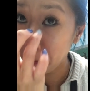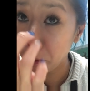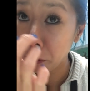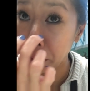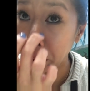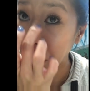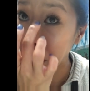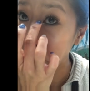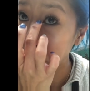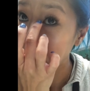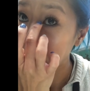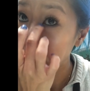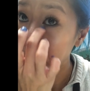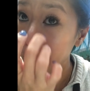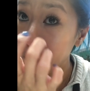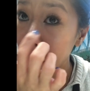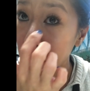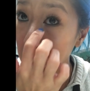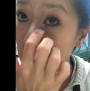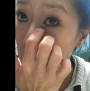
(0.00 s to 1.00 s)
putting
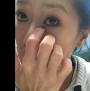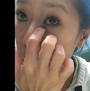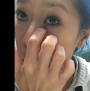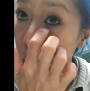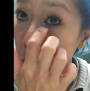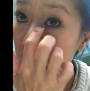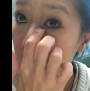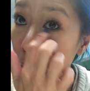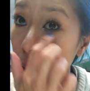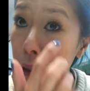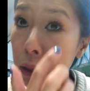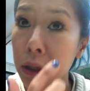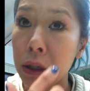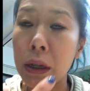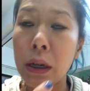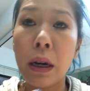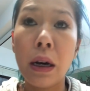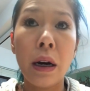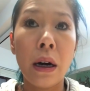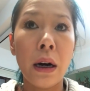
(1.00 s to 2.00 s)
like
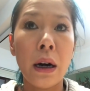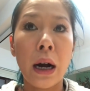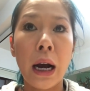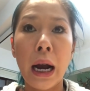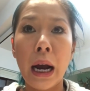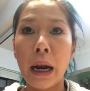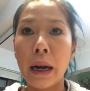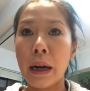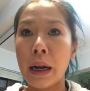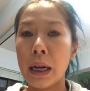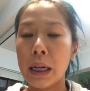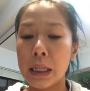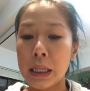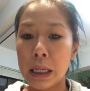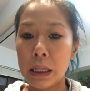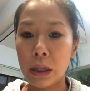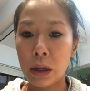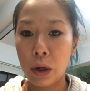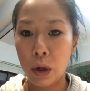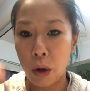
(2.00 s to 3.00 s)
a highlight
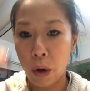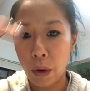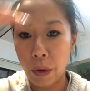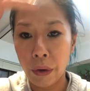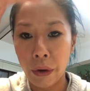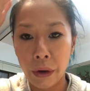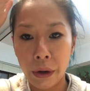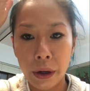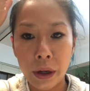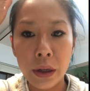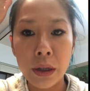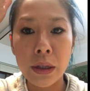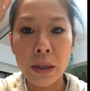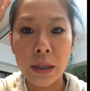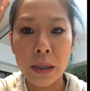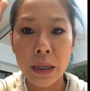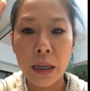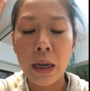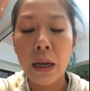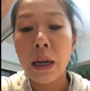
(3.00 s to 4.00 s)
at the corner because
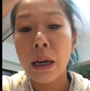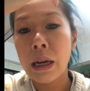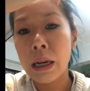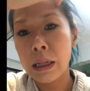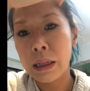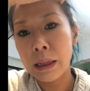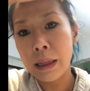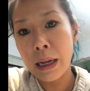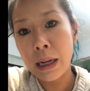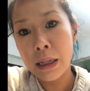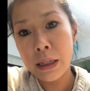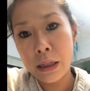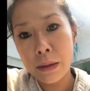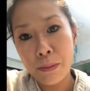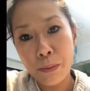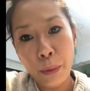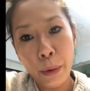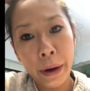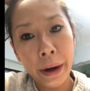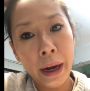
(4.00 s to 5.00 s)
it does
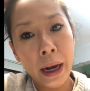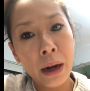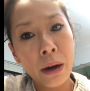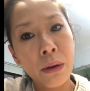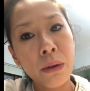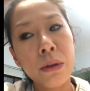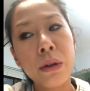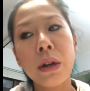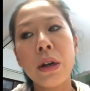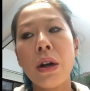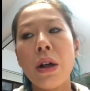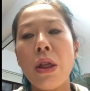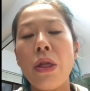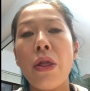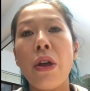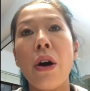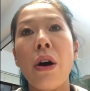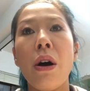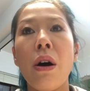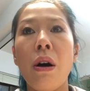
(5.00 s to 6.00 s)
bring out
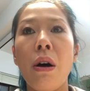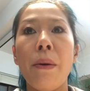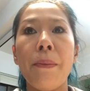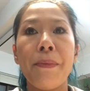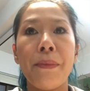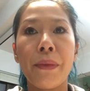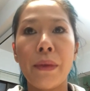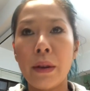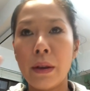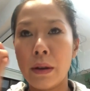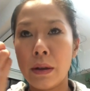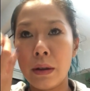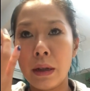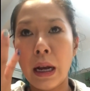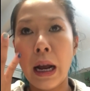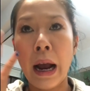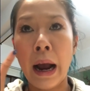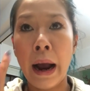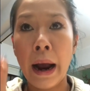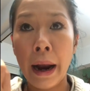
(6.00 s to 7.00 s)
the
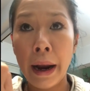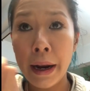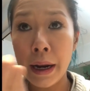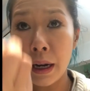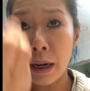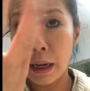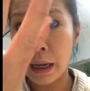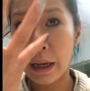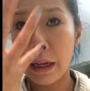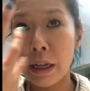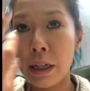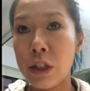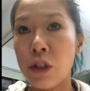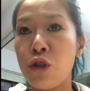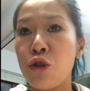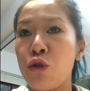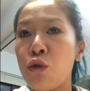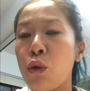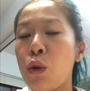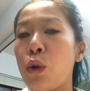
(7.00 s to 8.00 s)
eye, like it
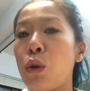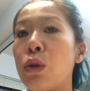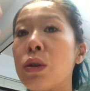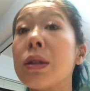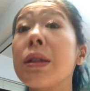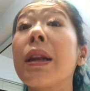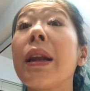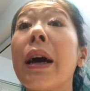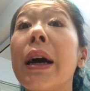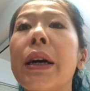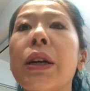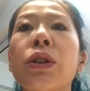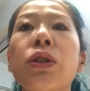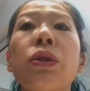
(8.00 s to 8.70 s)
draws light